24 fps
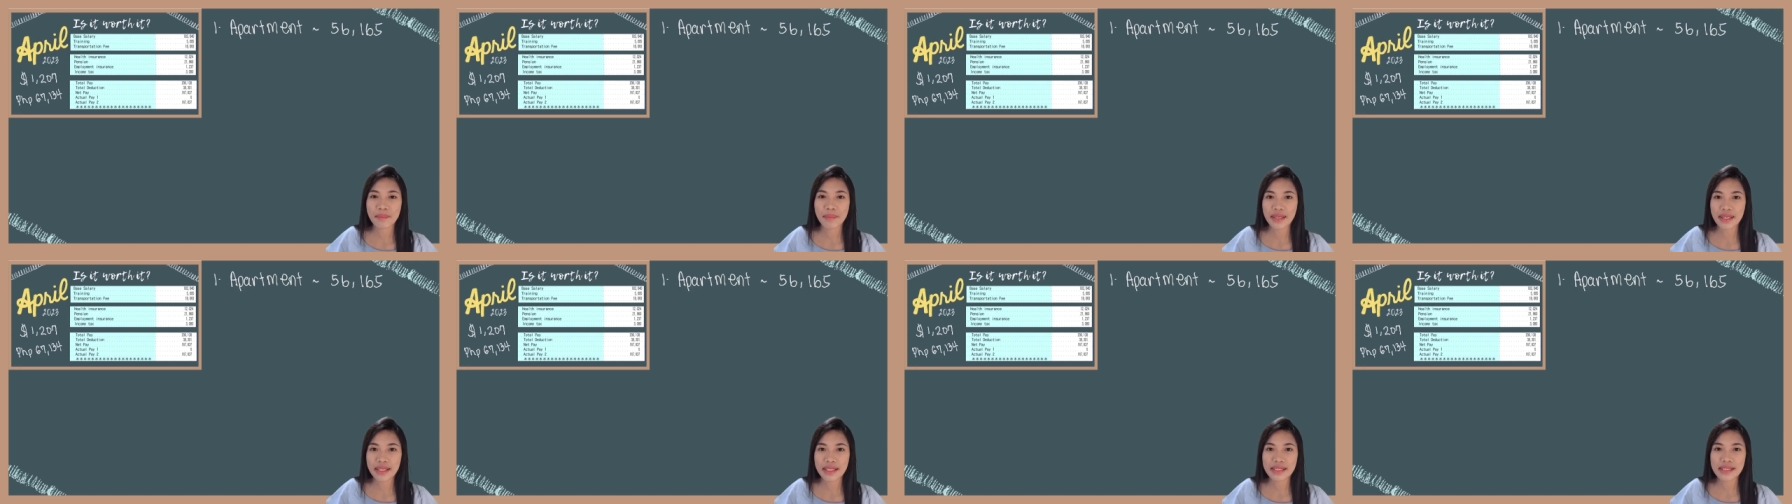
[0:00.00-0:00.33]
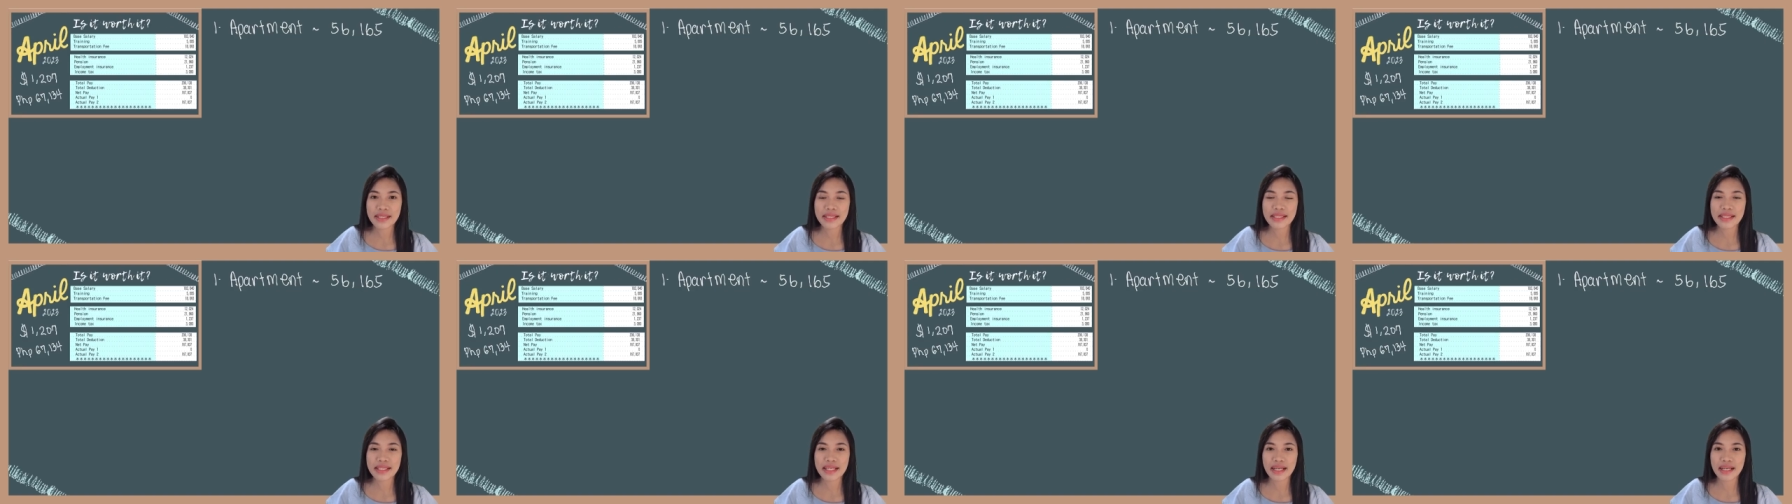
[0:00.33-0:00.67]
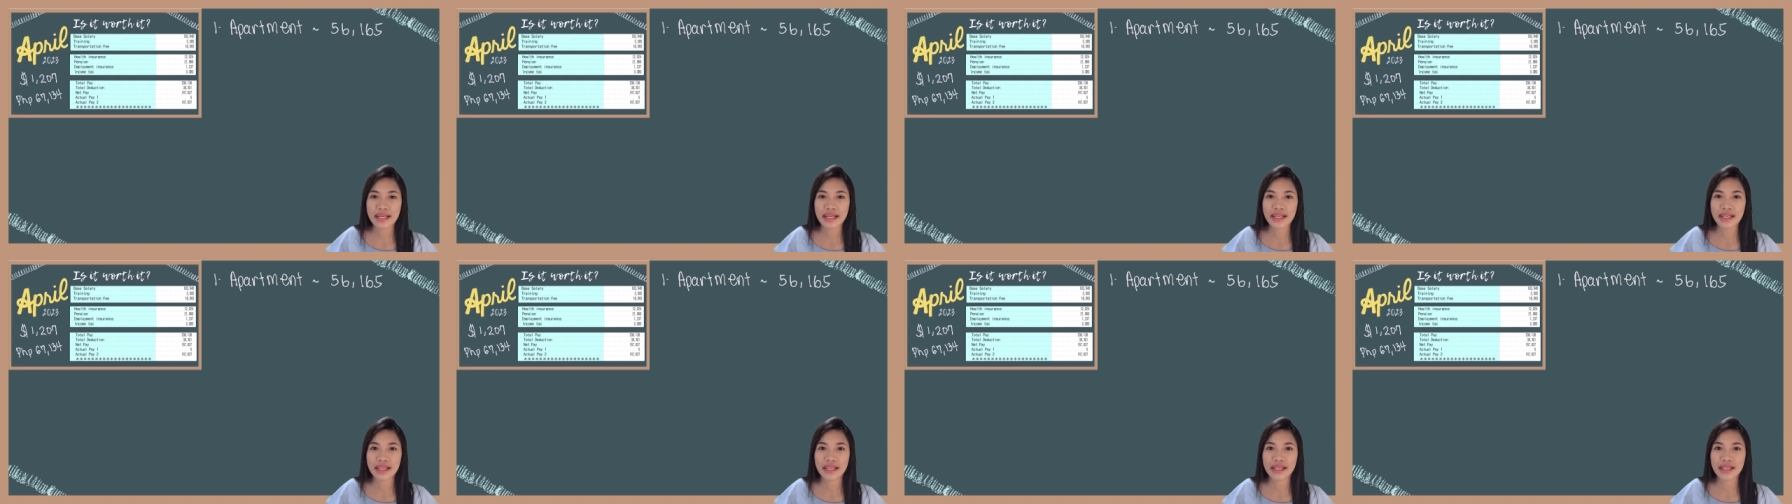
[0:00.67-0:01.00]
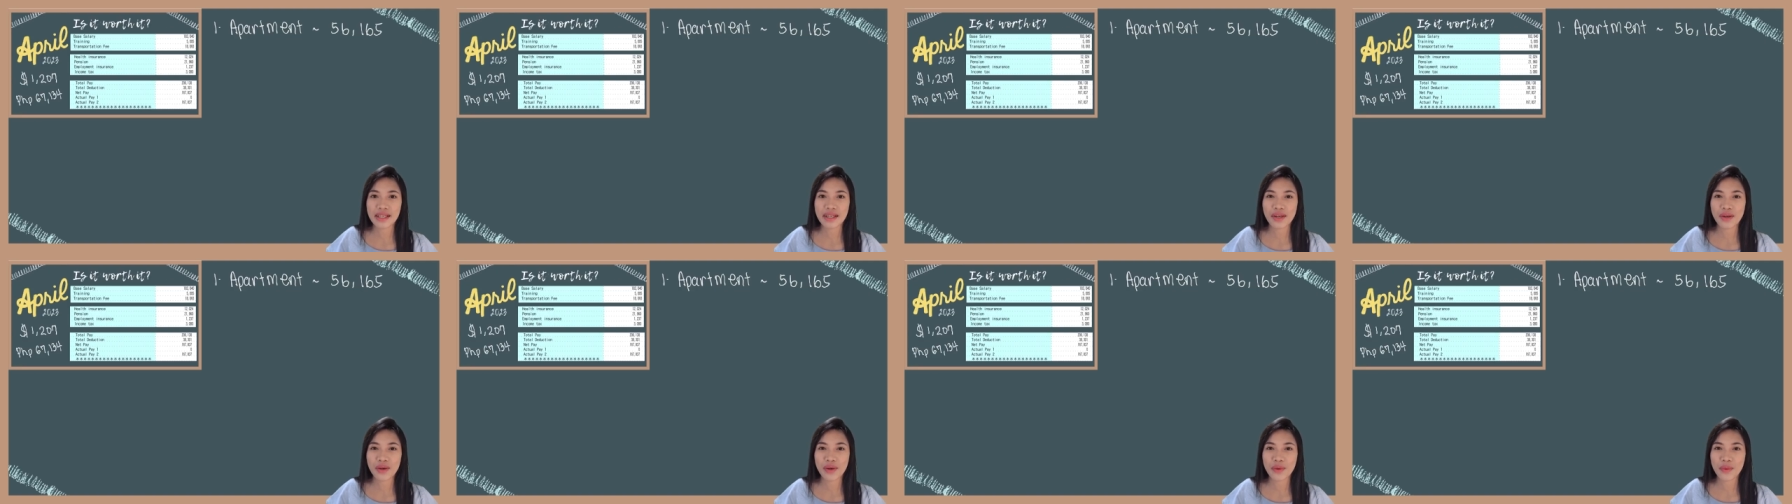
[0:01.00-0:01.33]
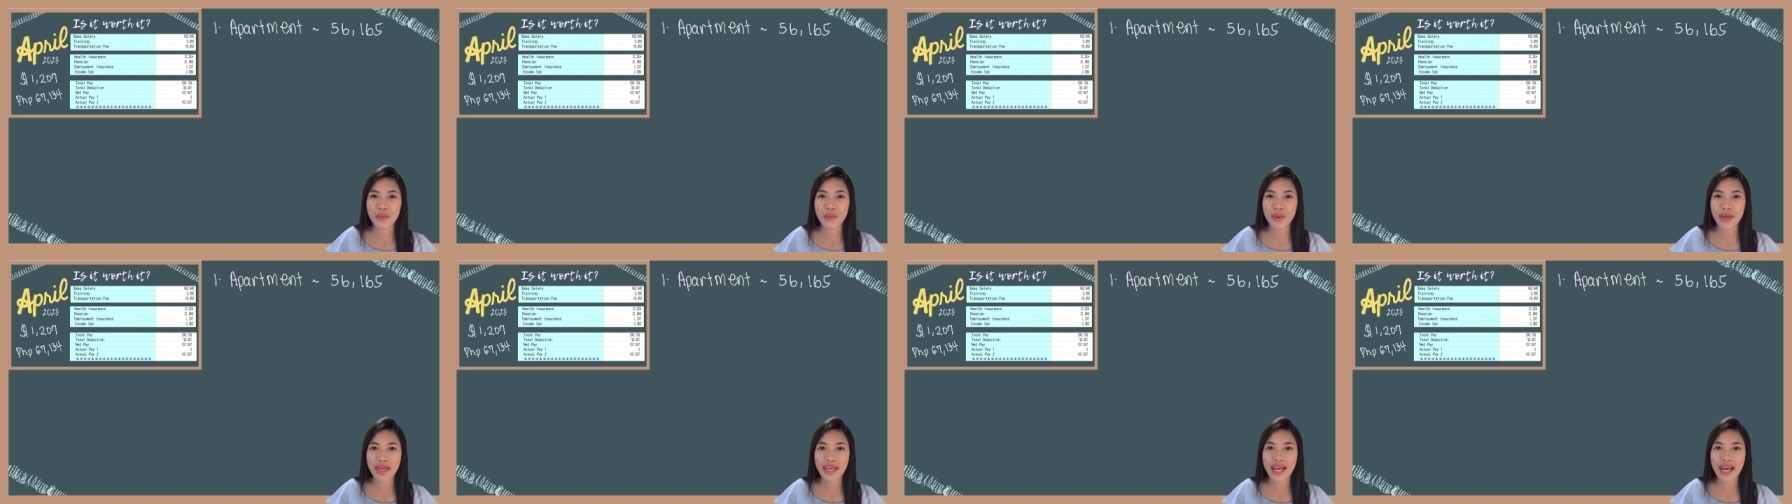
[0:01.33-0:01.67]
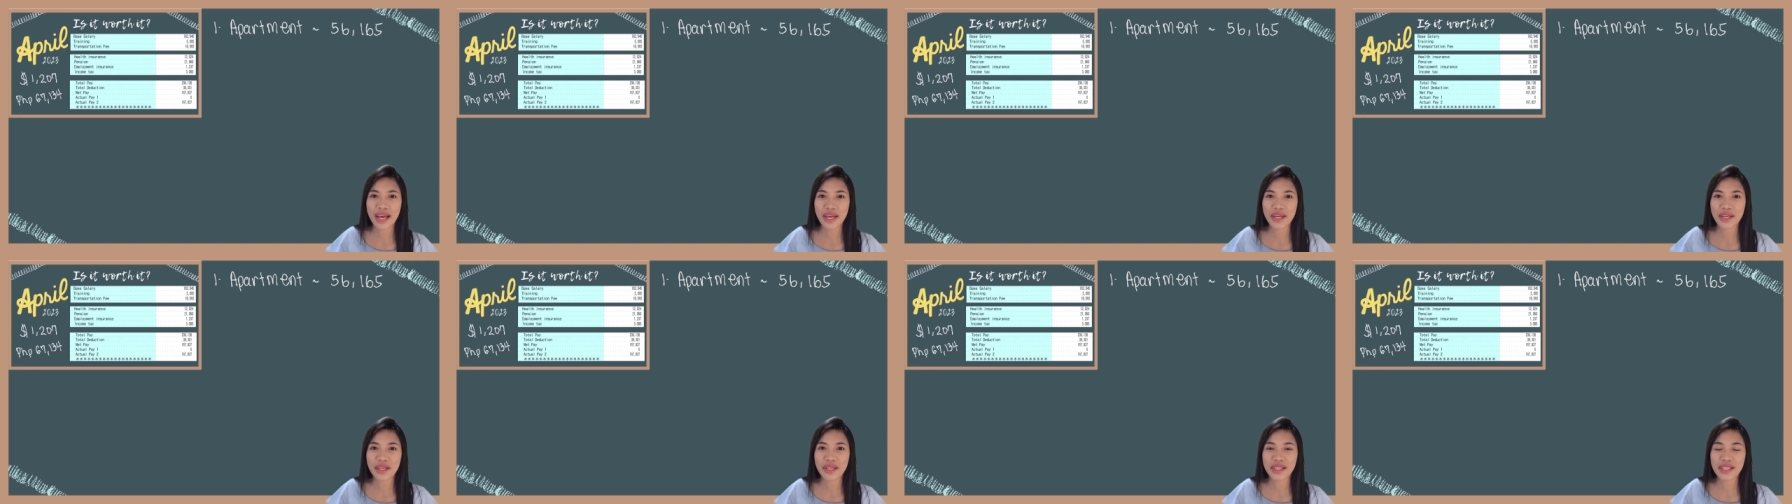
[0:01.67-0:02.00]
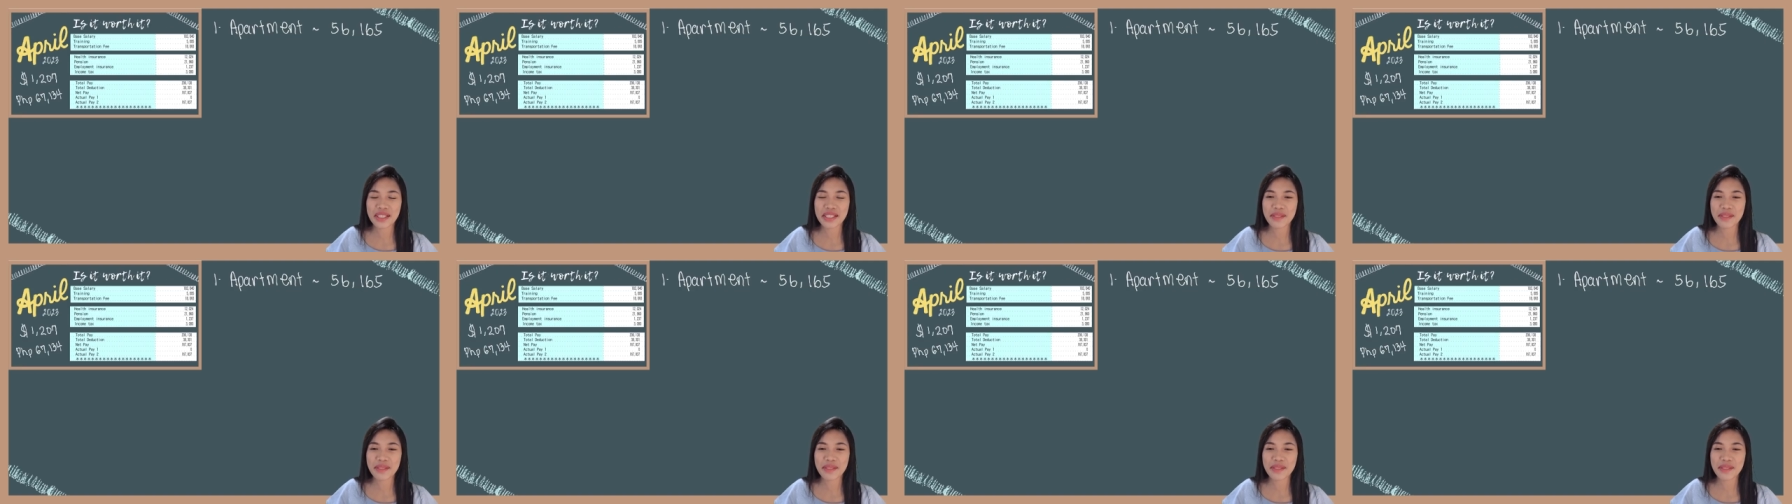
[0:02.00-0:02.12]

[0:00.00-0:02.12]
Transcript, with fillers: bills are way higher,